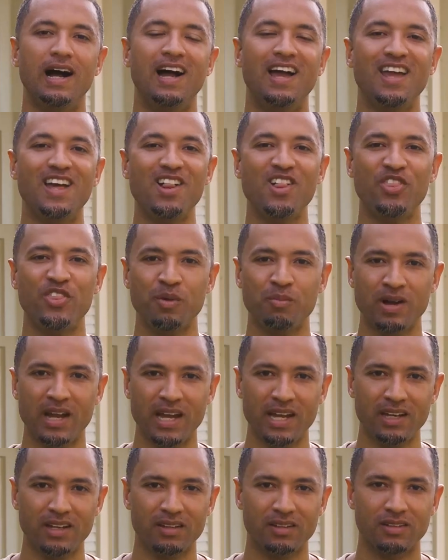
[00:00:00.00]
A healthy
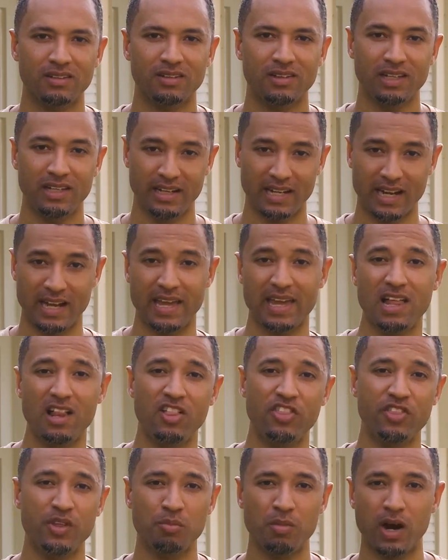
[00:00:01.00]
mind in a
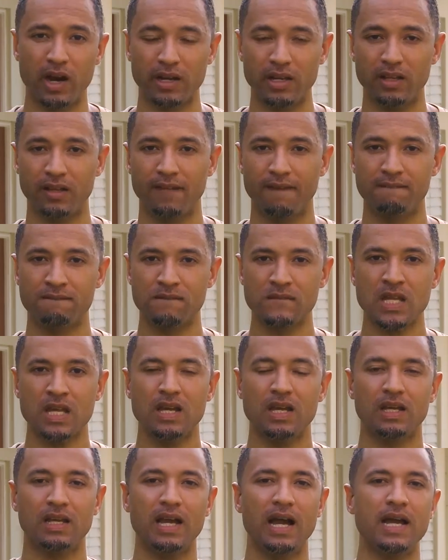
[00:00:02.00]
healthy body.
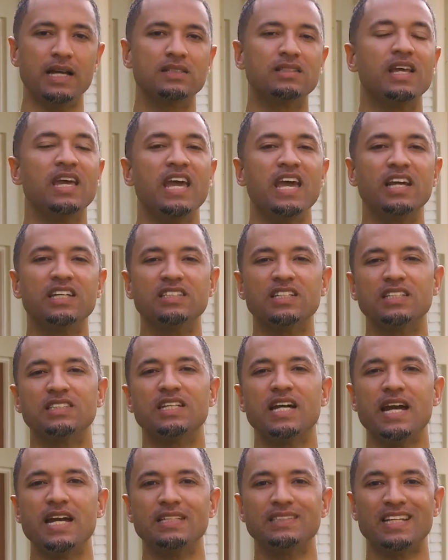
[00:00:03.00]
Guys,
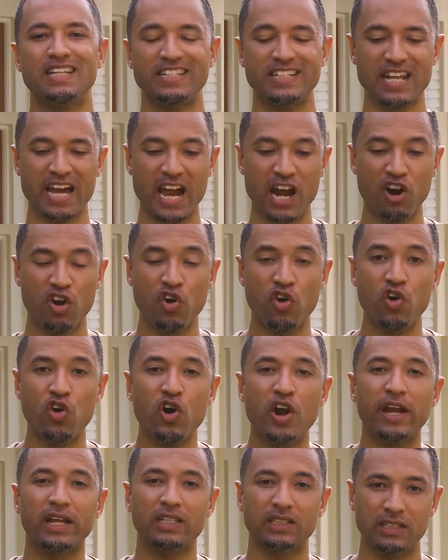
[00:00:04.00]
exercise
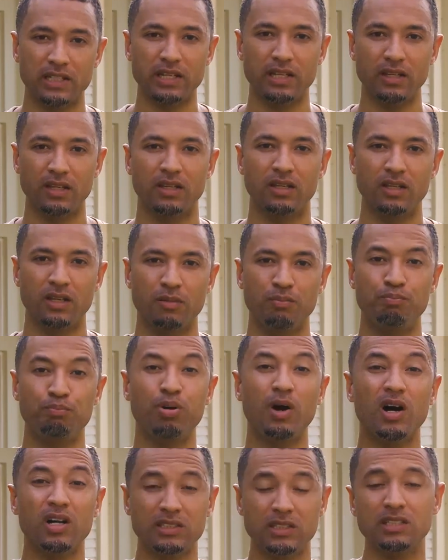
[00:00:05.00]
directly,
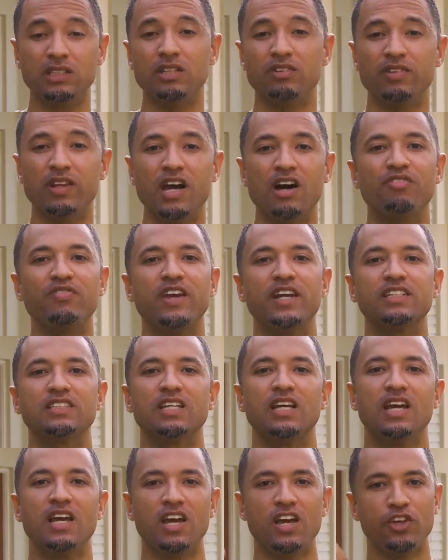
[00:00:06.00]
positively
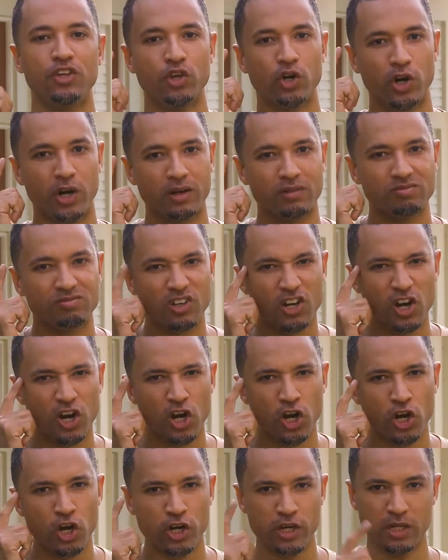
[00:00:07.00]
affects your
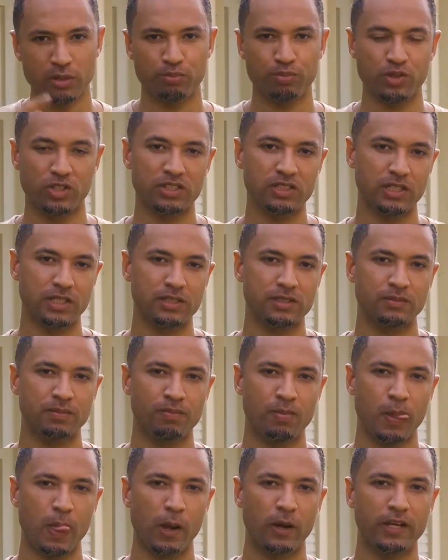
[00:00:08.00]
learning process,
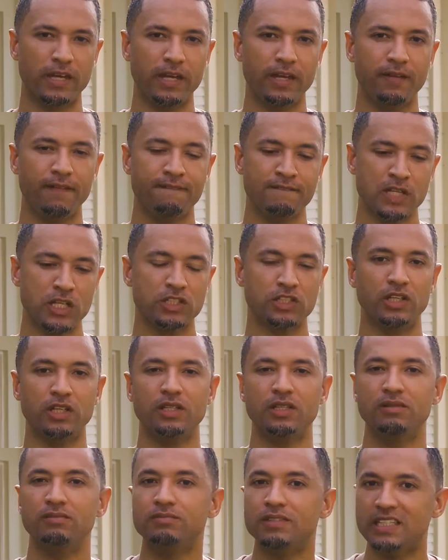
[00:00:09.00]
okay? So
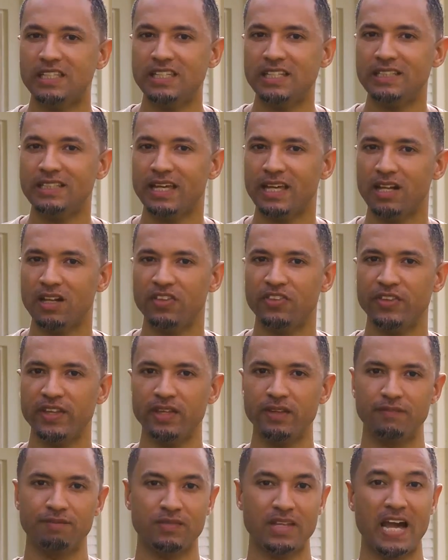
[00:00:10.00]
eat
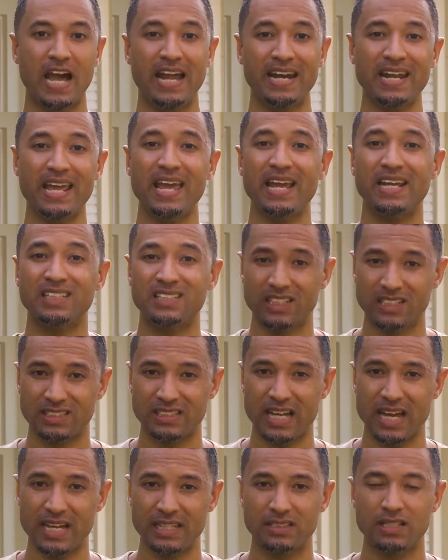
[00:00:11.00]
healthy and
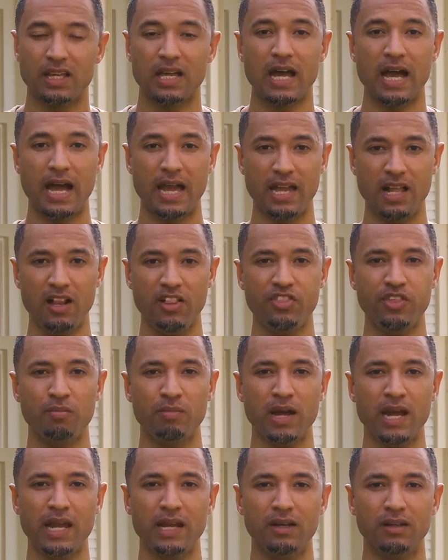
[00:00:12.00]
exercise. A healthy
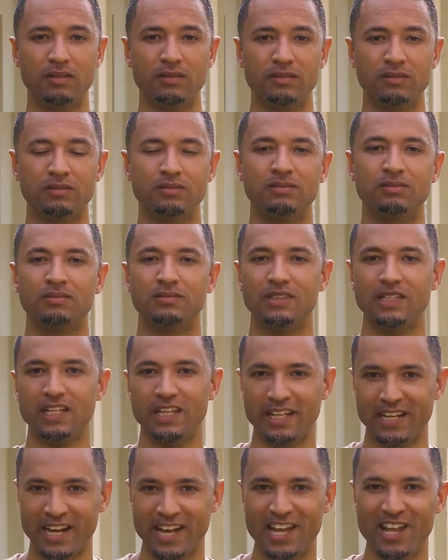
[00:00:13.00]
mind
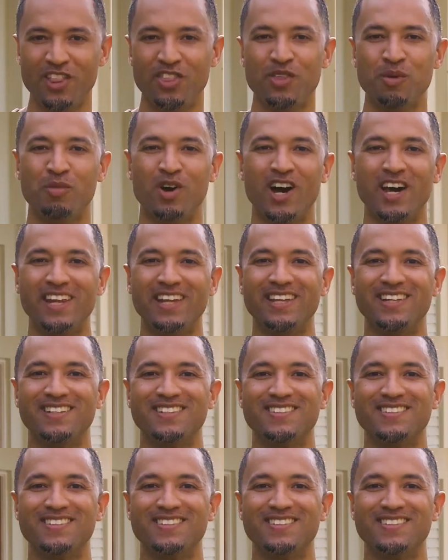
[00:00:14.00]
in a healthy body.